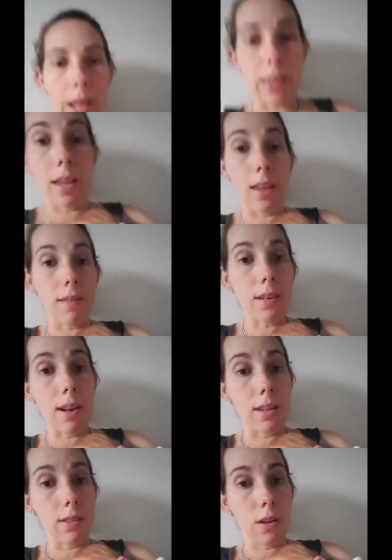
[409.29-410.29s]
like. They even
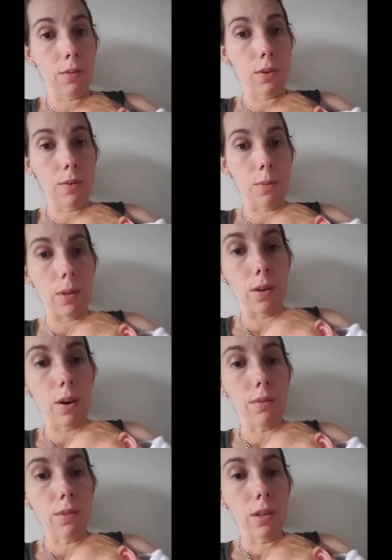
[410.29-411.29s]
tested her for whooping
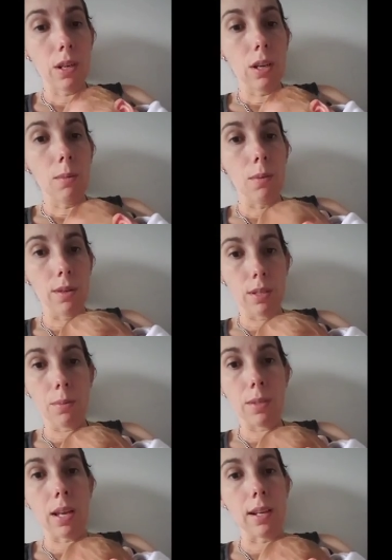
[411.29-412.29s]
cough because it was